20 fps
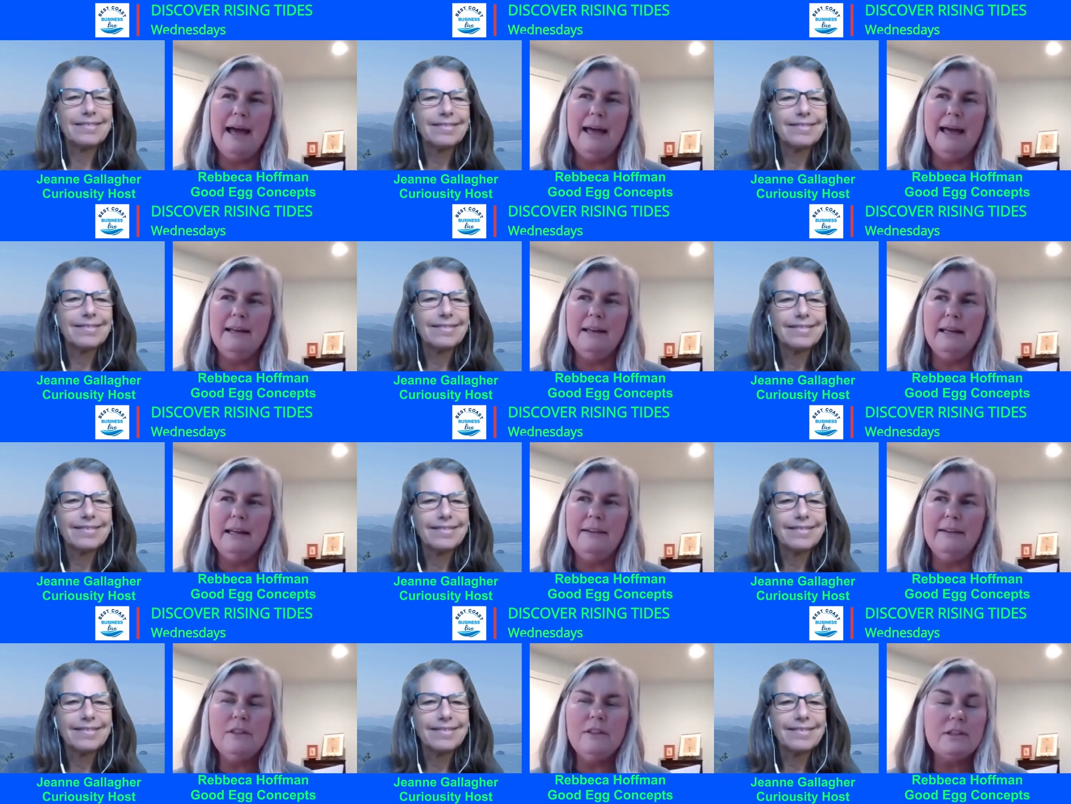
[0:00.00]

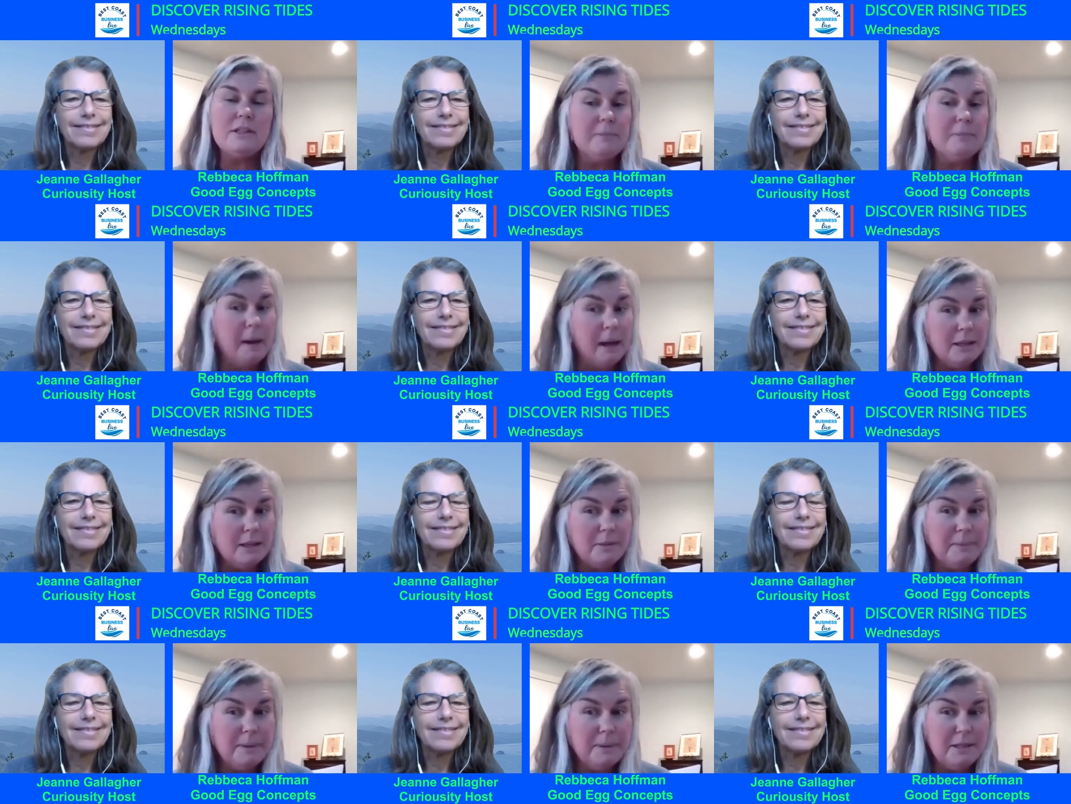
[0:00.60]
Speaker 1: Uh, and
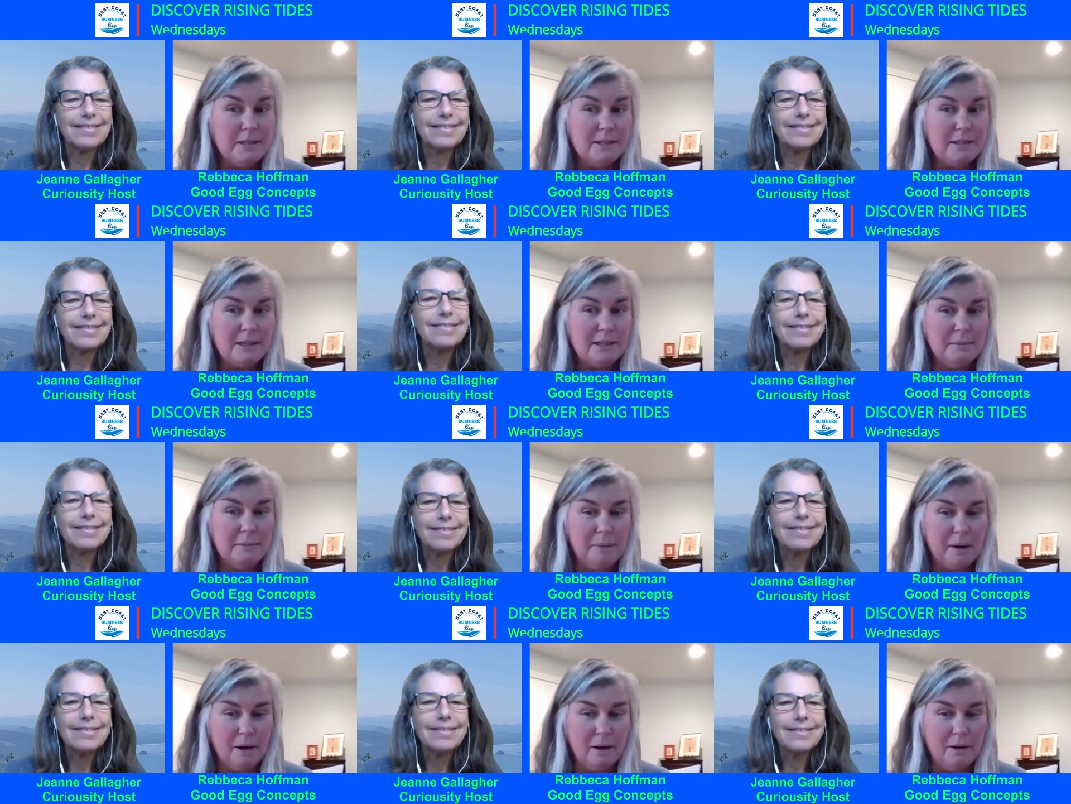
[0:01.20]
even the
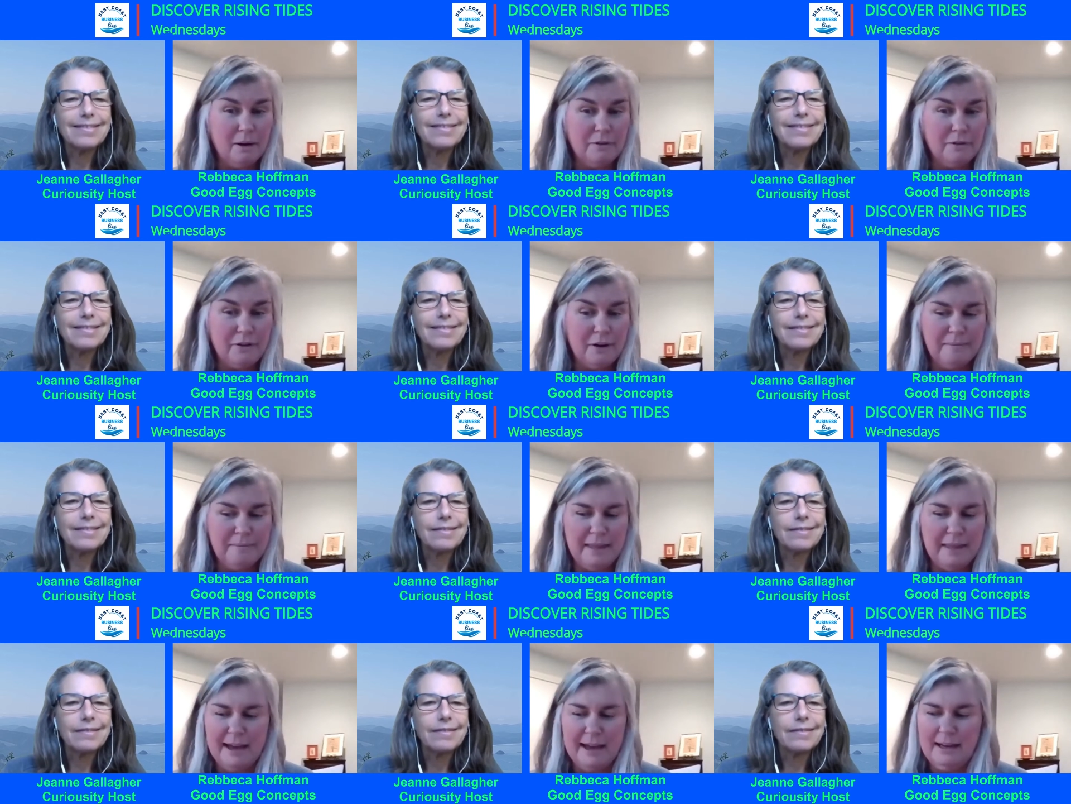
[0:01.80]
smallest business can
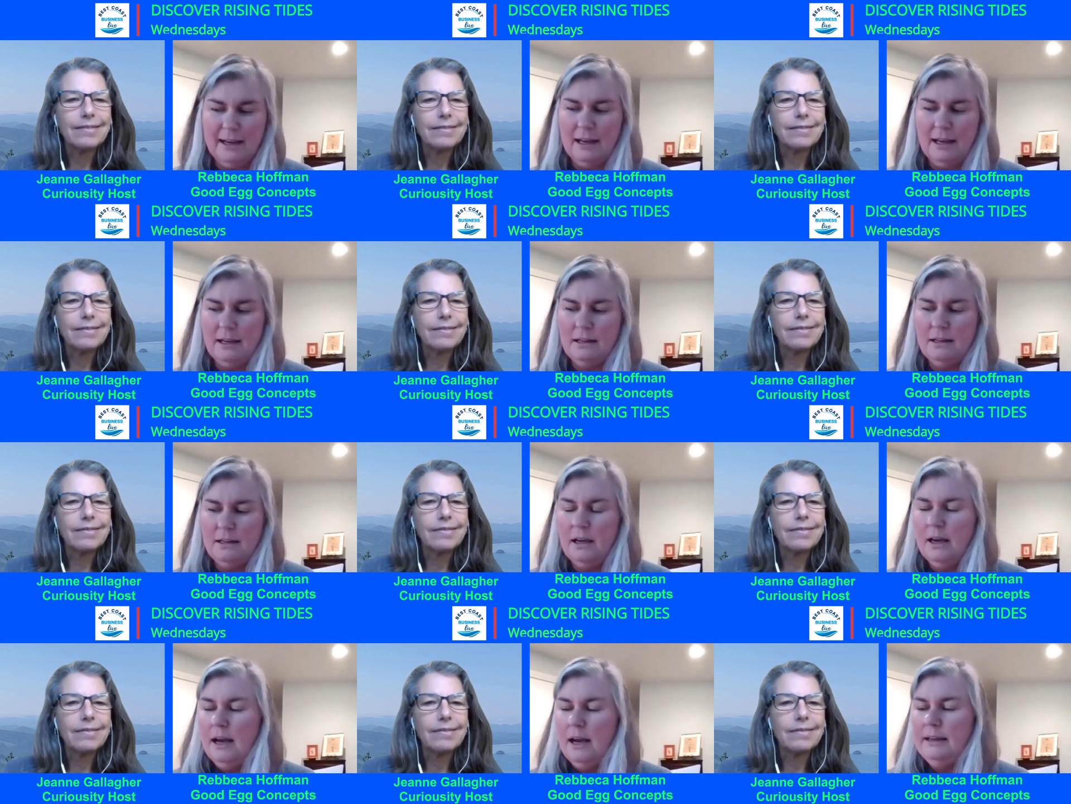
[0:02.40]
borrow from
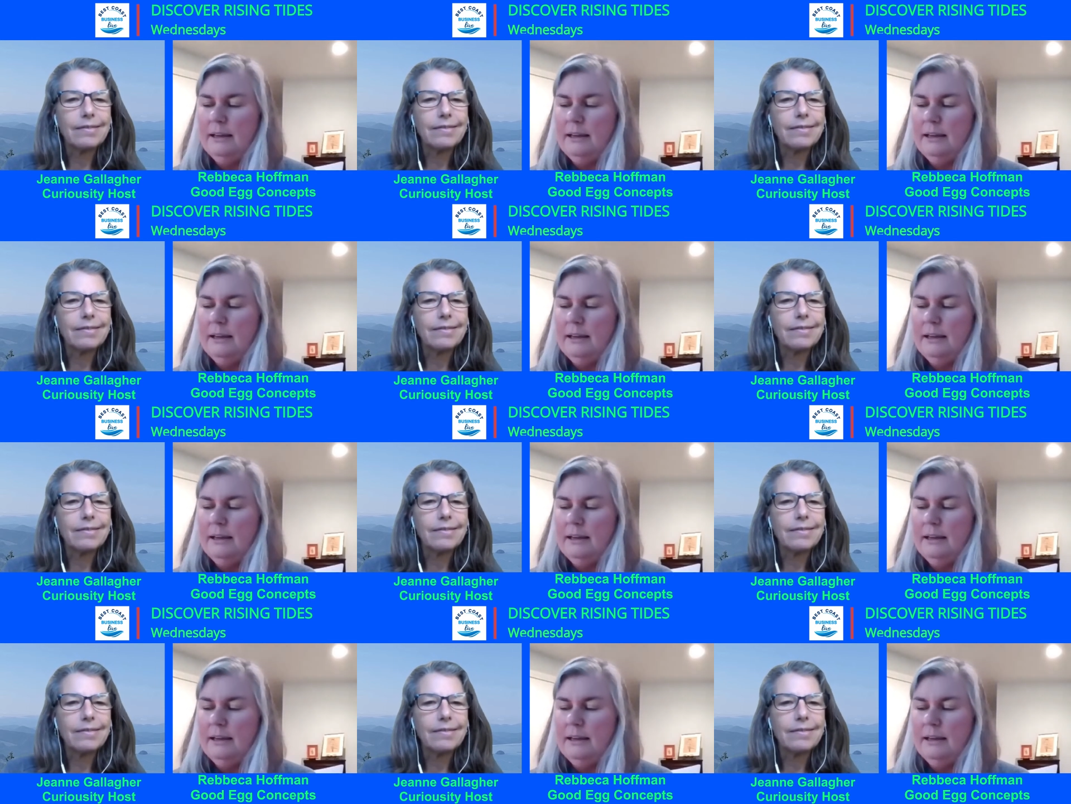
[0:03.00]
that.